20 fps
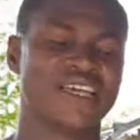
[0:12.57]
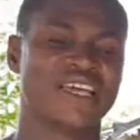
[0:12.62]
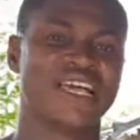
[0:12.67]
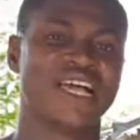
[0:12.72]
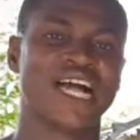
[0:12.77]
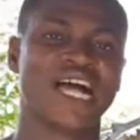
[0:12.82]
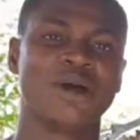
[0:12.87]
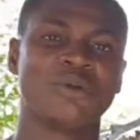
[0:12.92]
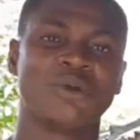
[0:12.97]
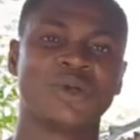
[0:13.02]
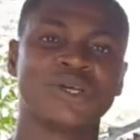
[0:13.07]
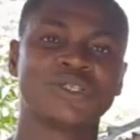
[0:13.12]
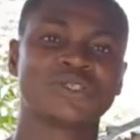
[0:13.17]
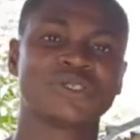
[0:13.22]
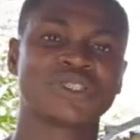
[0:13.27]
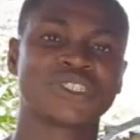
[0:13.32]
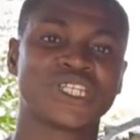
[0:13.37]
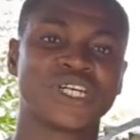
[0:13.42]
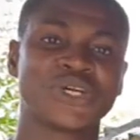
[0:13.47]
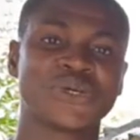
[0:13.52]
I will
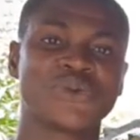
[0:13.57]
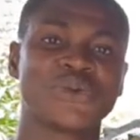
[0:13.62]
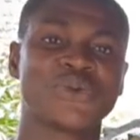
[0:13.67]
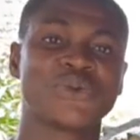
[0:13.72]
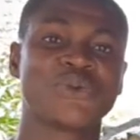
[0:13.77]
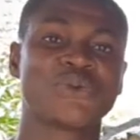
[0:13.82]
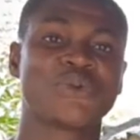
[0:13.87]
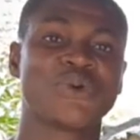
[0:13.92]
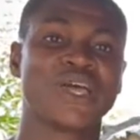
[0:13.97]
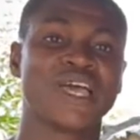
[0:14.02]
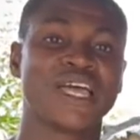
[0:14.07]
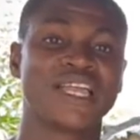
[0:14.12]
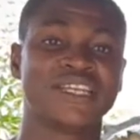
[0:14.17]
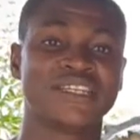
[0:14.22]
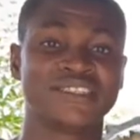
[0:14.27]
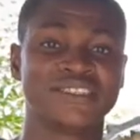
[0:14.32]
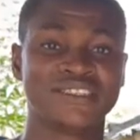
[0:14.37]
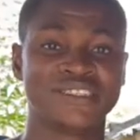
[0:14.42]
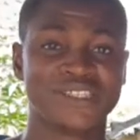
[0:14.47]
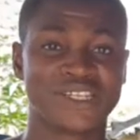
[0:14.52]
also tell you
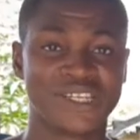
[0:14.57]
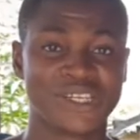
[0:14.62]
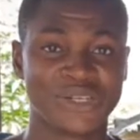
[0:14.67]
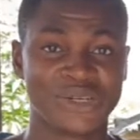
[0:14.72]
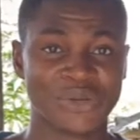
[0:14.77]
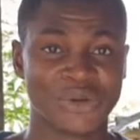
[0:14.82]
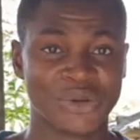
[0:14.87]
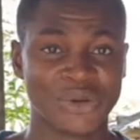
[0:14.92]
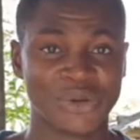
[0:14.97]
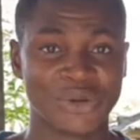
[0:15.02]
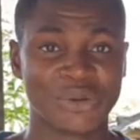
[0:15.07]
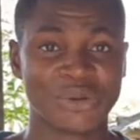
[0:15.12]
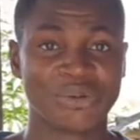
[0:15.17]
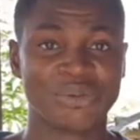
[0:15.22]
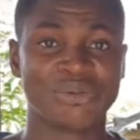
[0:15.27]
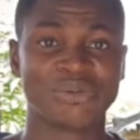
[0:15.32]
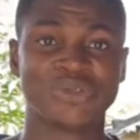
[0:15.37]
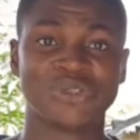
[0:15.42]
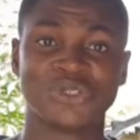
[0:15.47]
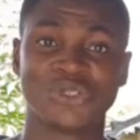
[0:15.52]
when your
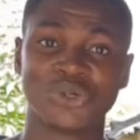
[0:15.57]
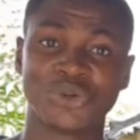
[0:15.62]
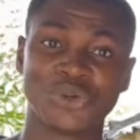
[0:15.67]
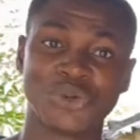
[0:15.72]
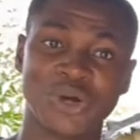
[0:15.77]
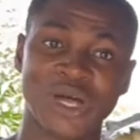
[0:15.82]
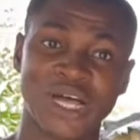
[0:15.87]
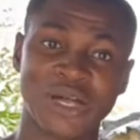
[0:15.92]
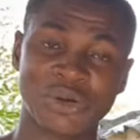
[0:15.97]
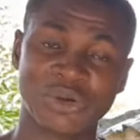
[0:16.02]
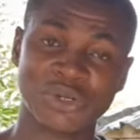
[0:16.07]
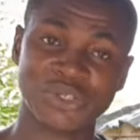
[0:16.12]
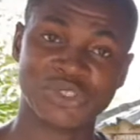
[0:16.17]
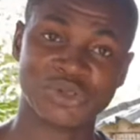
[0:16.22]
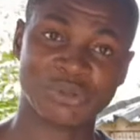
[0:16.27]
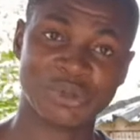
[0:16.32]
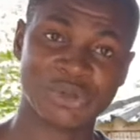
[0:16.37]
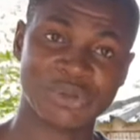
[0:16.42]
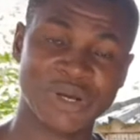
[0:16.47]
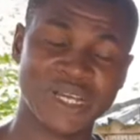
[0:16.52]
doe are going
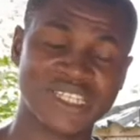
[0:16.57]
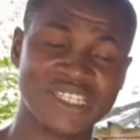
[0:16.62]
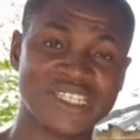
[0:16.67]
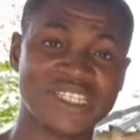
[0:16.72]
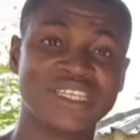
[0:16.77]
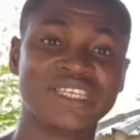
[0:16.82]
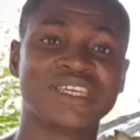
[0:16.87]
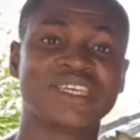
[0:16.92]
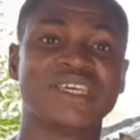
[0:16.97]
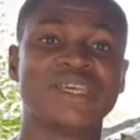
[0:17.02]
to be ready,